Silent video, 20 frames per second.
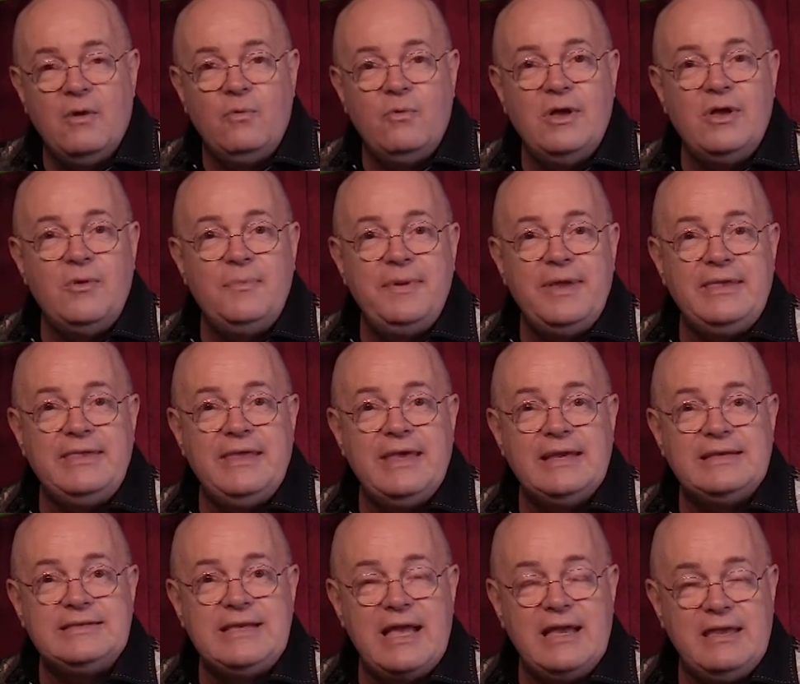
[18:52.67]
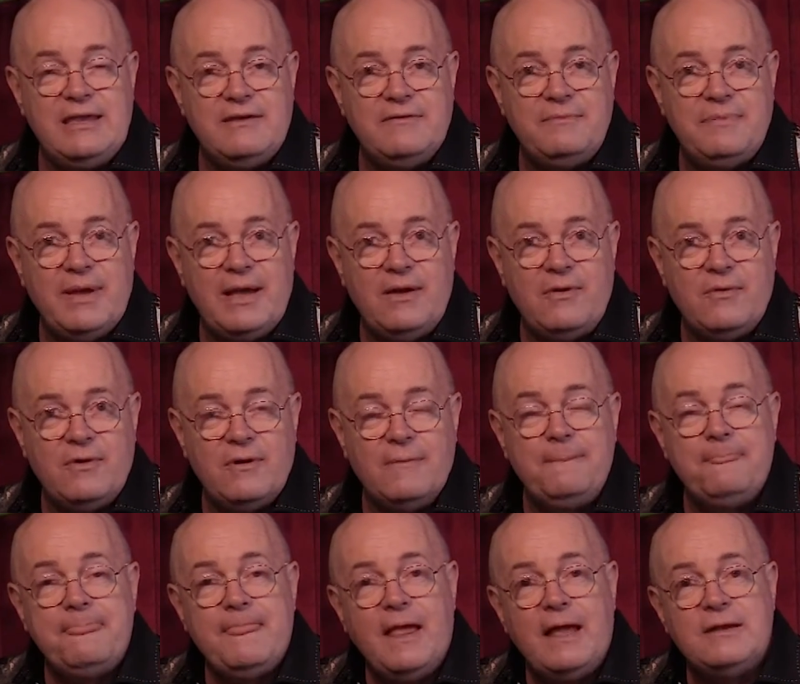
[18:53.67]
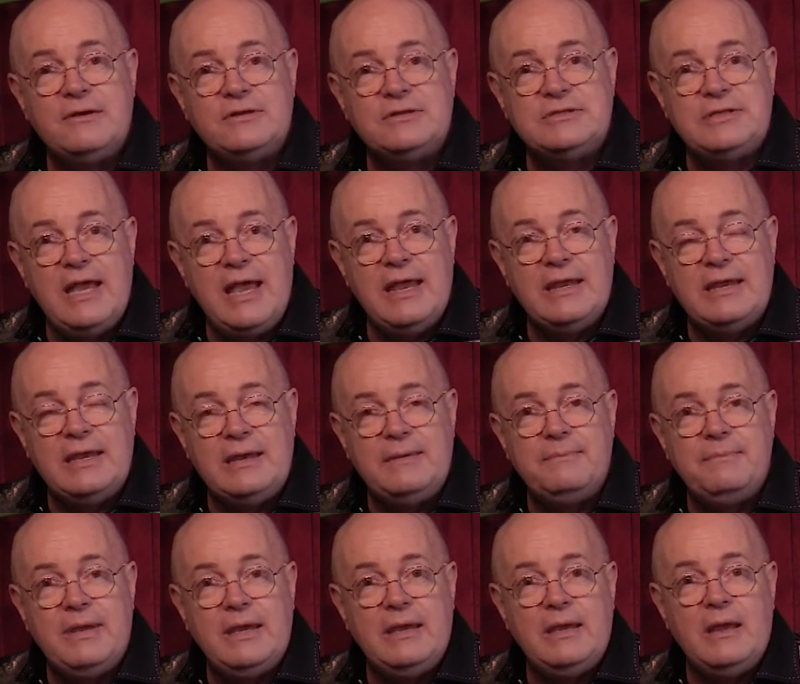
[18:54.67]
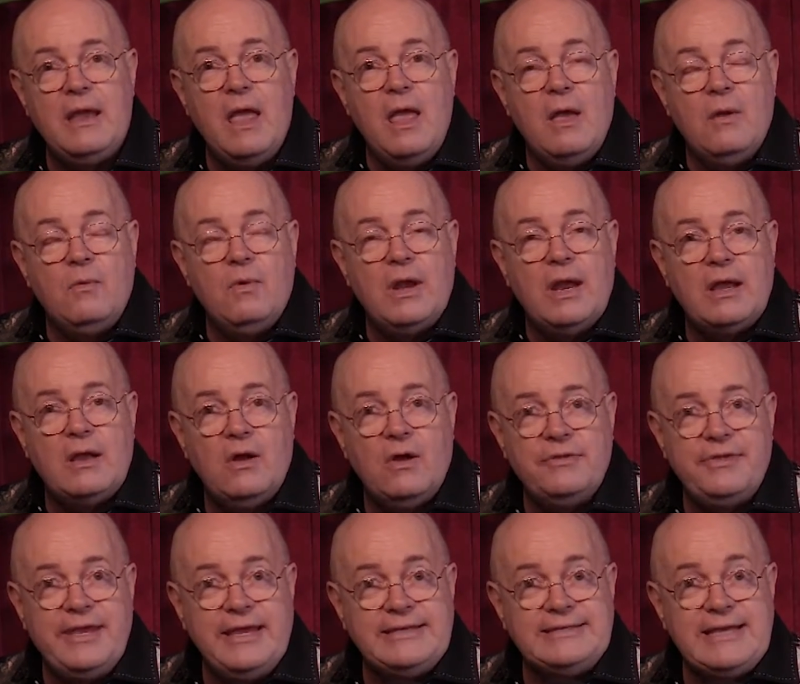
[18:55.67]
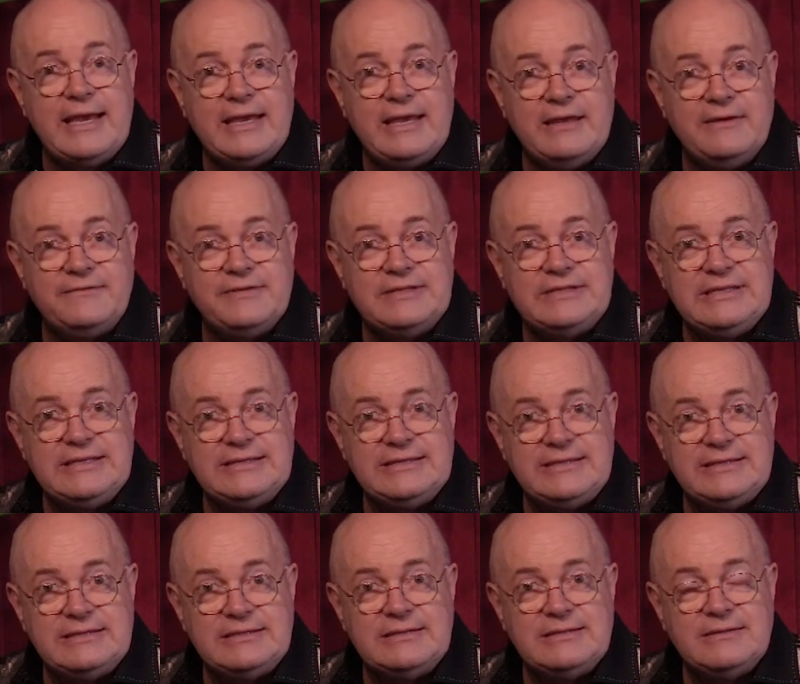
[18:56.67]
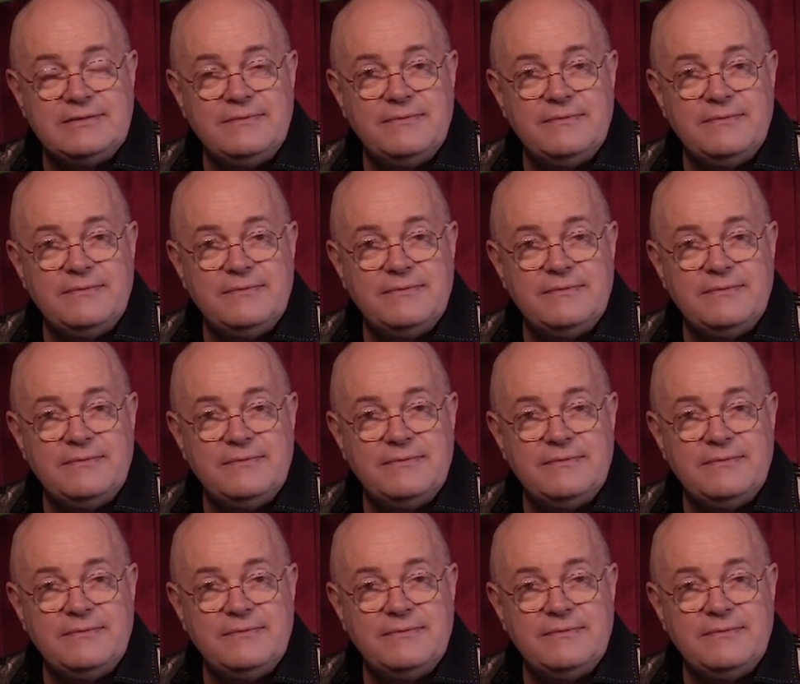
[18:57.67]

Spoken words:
Will being the executive power, understanding being what I call the executive assistant.